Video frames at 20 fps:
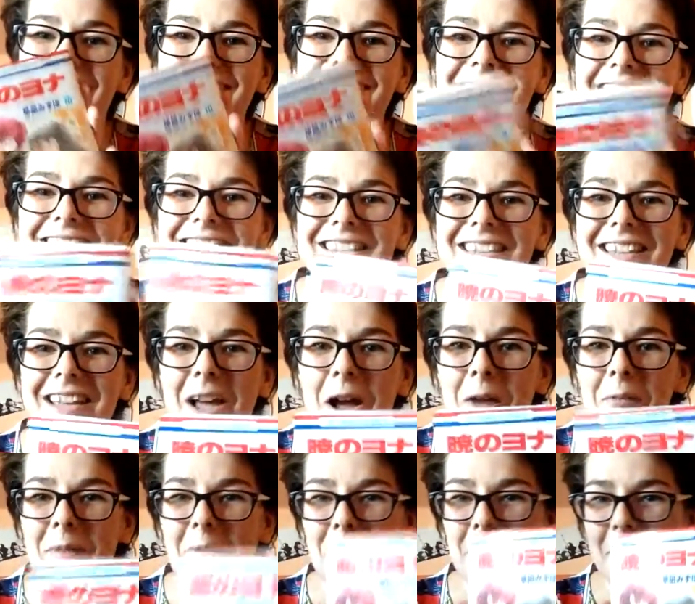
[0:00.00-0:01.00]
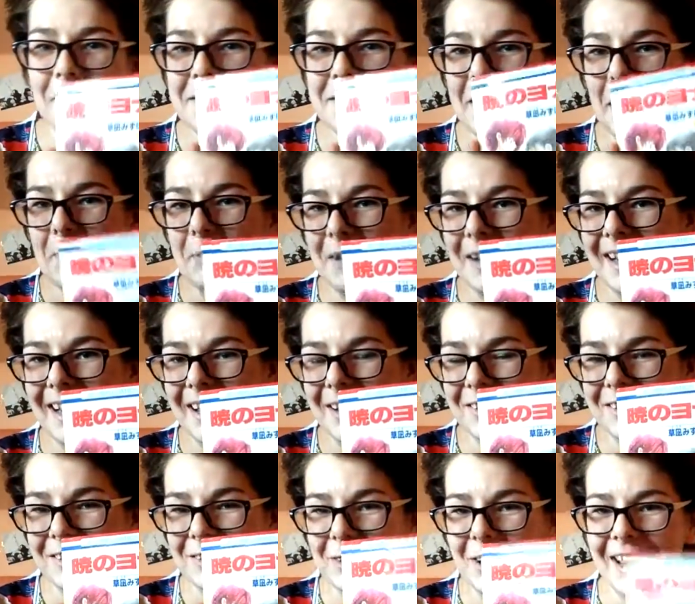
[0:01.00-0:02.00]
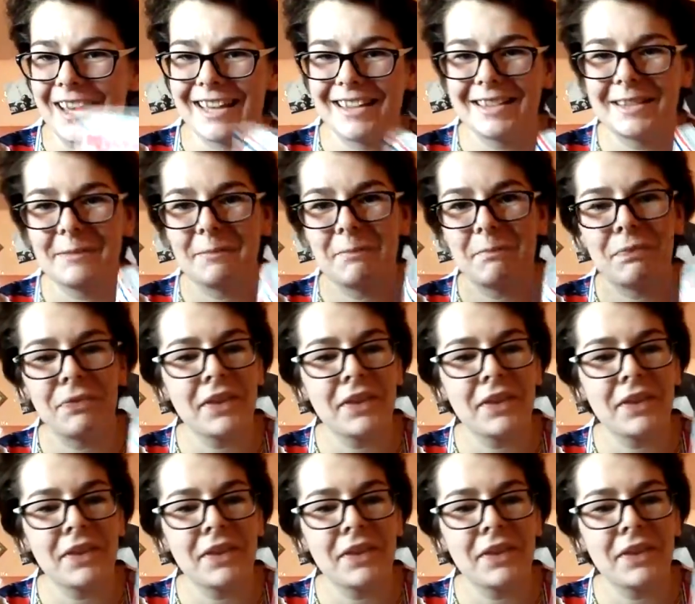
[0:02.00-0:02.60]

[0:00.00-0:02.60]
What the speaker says: That's the comic books I'm reading on trains.